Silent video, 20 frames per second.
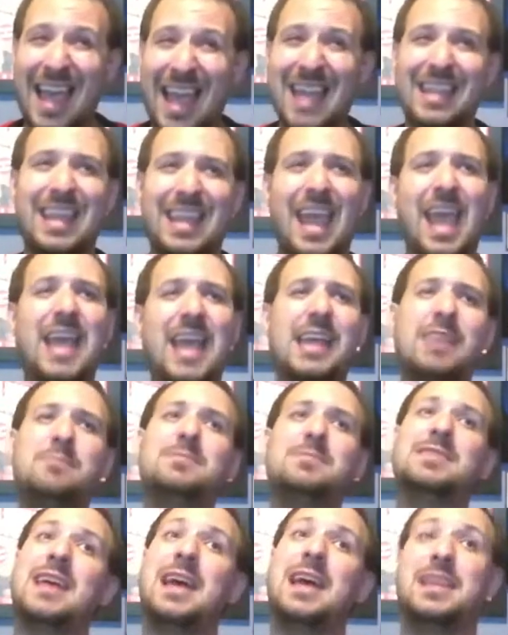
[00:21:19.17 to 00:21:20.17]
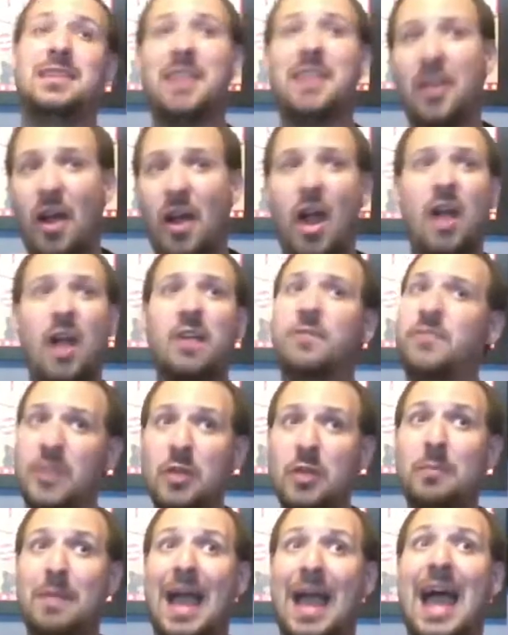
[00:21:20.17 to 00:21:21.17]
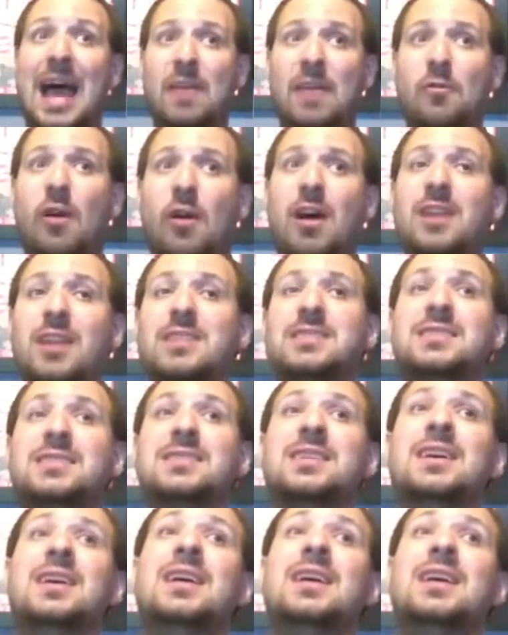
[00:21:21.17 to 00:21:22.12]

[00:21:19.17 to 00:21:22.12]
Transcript: games, and there are a few bad ones,